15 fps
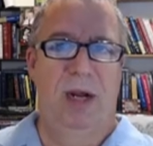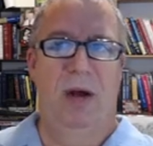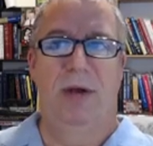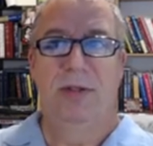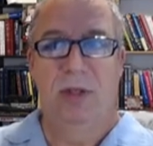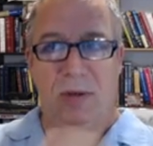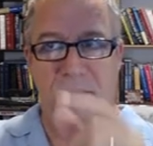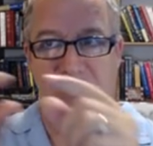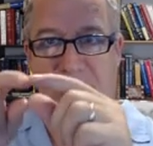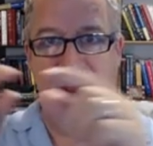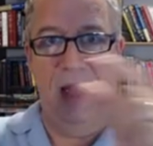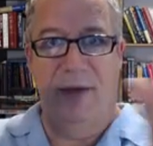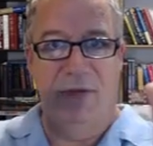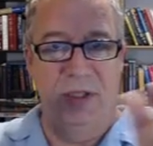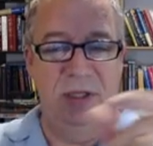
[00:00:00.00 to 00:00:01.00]
Also,
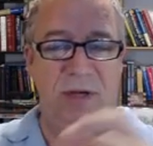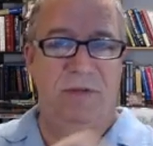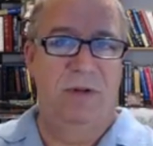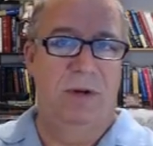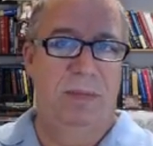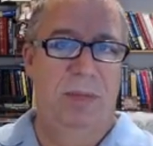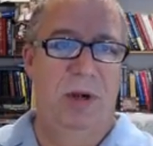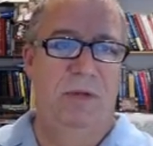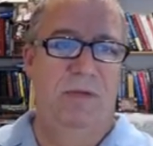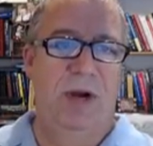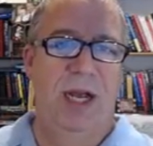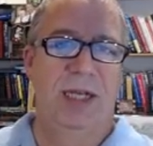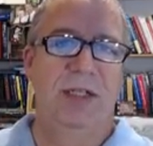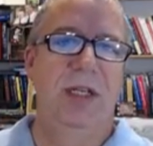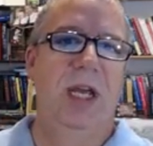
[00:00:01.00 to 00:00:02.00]
uh, obviously, for both
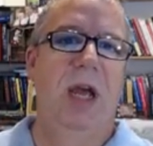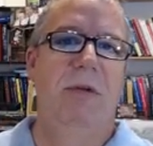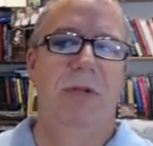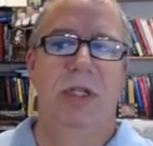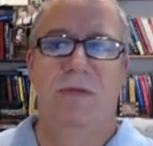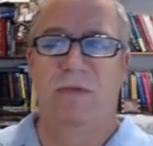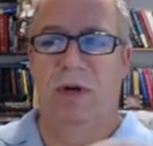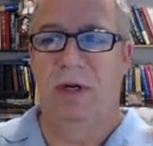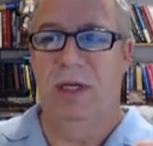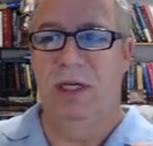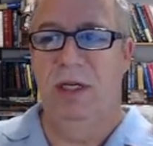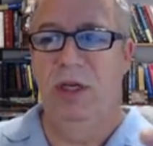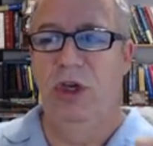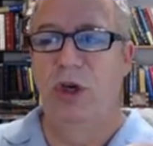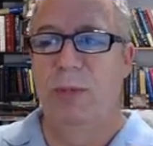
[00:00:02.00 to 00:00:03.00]
for SEO and just for
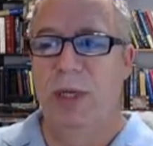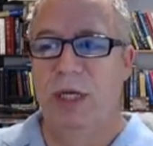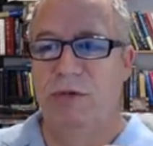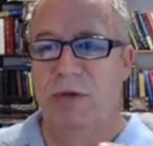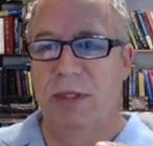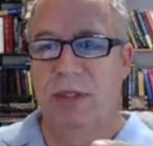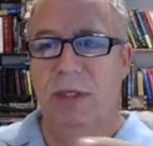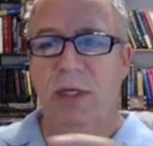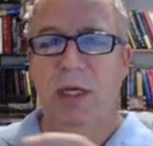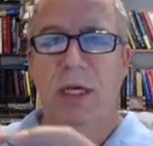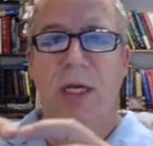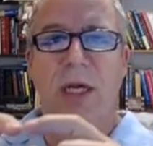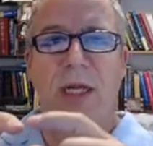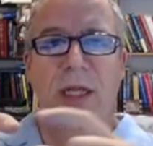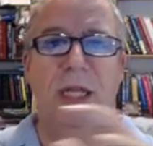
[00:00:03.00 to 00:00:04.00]
human interest,
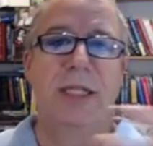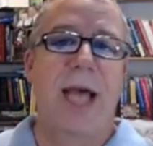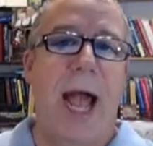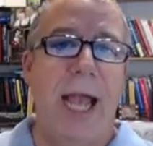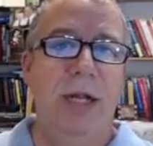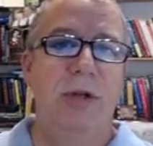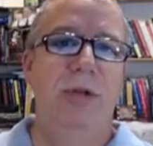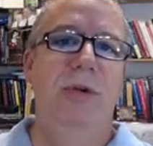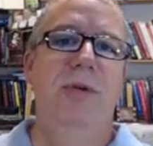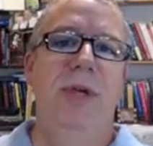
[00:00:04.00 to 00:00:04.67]
the title you